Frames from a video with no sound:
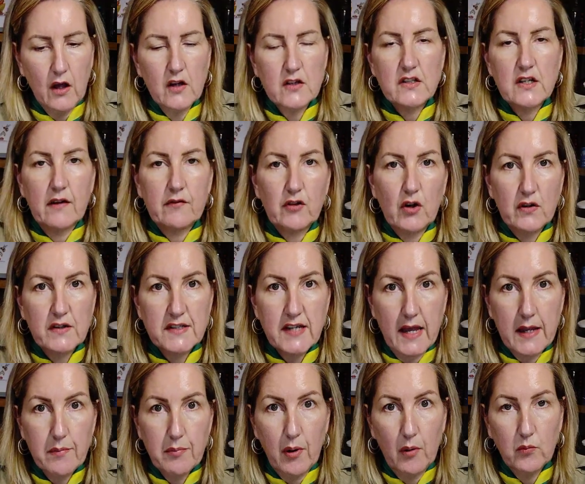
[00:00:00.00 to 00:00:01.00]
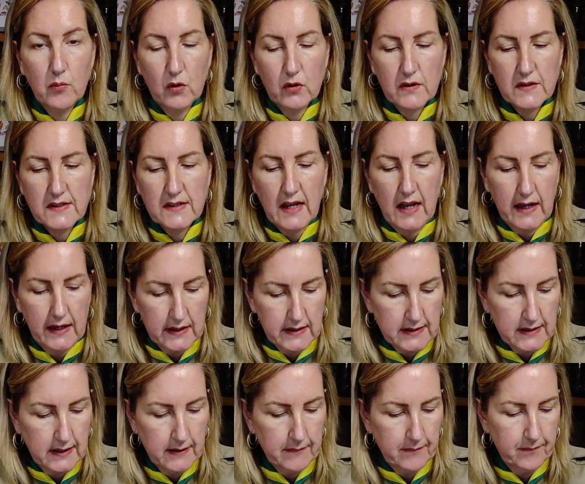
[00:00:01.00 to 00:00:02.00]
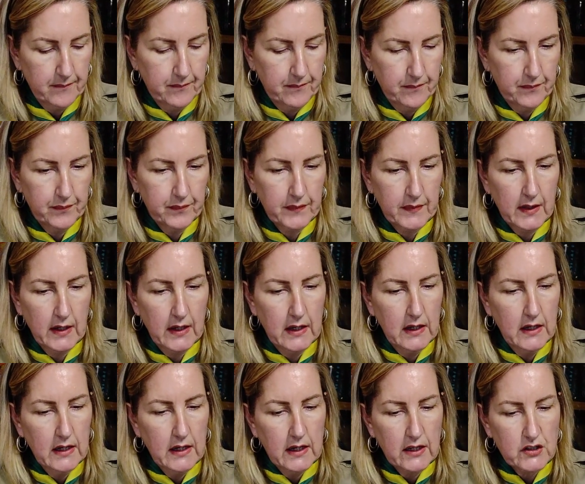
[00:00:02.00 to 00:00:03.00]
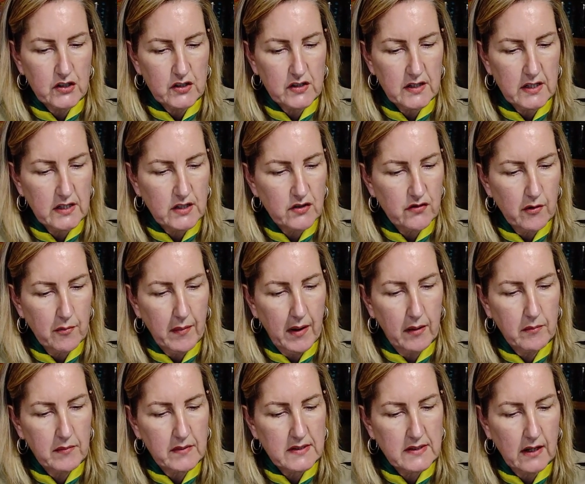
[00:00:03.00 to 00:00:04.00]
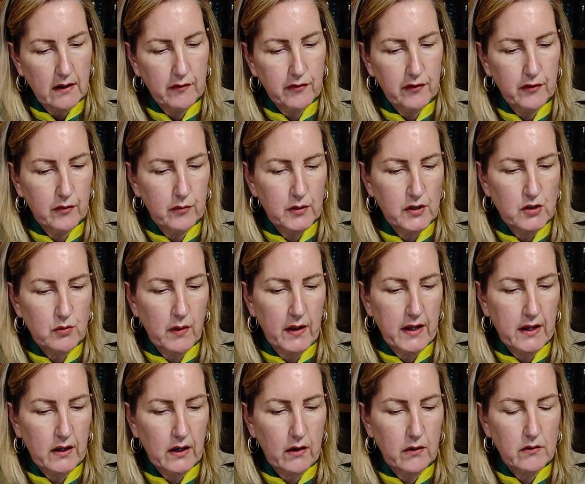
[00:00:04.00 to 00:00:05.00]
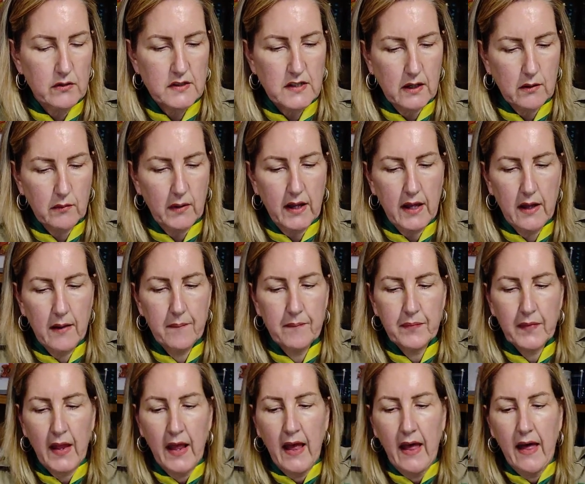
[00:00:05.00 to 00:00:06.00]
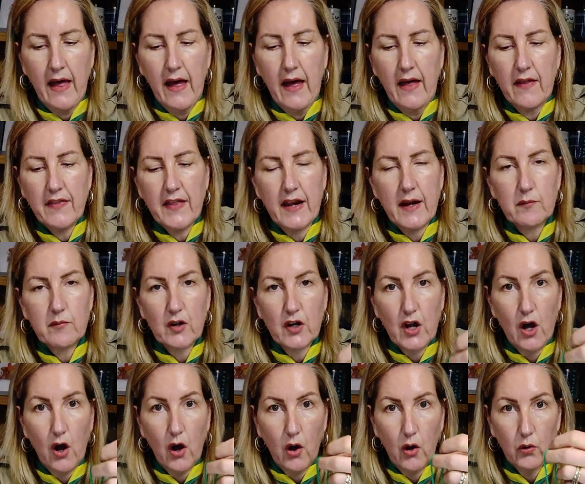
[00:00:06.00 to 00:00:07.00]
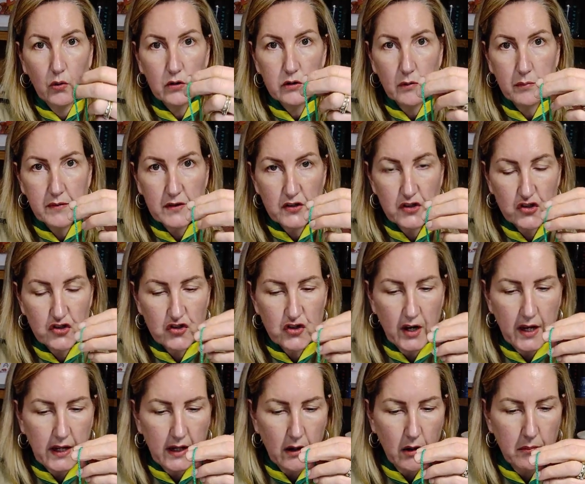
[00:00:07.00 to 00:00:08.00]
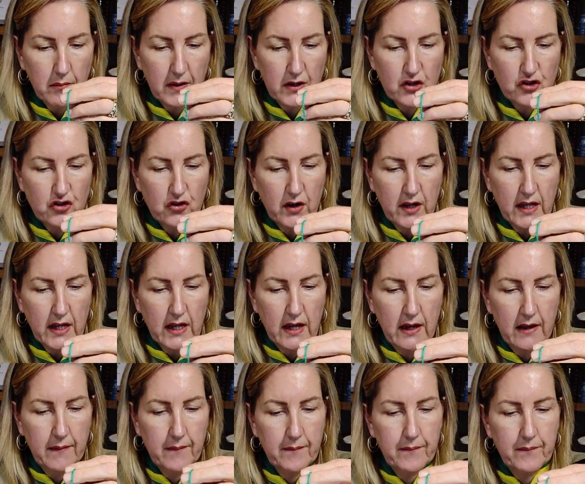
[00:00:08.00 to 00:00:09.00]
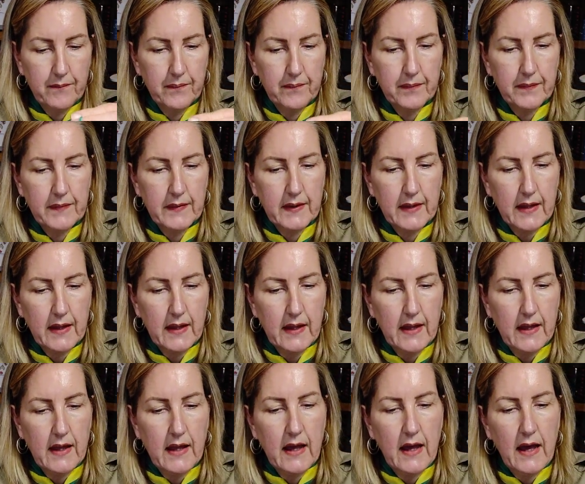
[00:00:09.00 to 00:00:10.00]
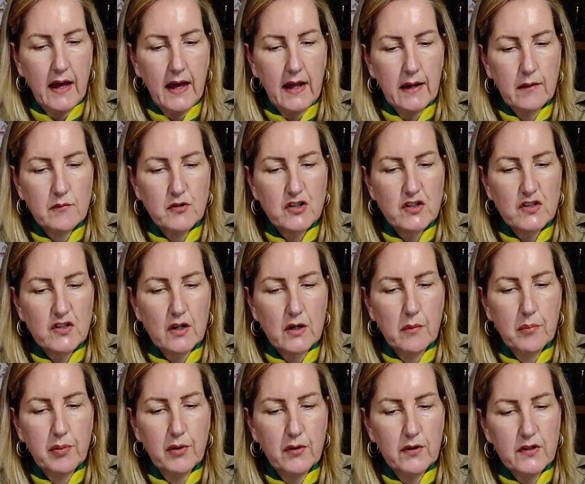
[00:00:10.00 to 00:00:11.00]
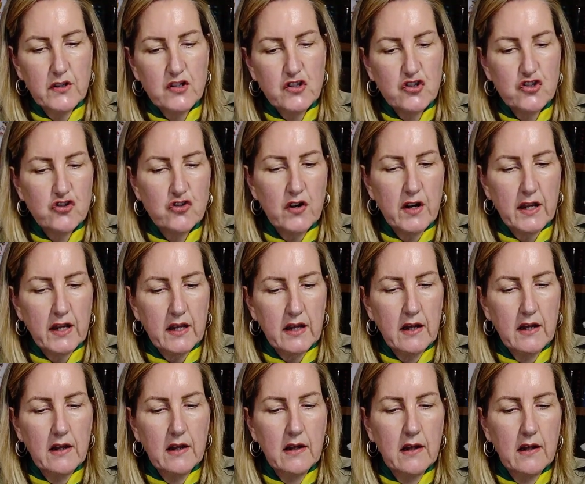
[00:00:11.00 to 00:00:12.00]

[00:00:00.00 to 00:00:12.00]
So I've got tape on one side. I just need to remind myself which way it goes, that way. Then I'm going to hold up the string on my tree, and I'm just going to put the string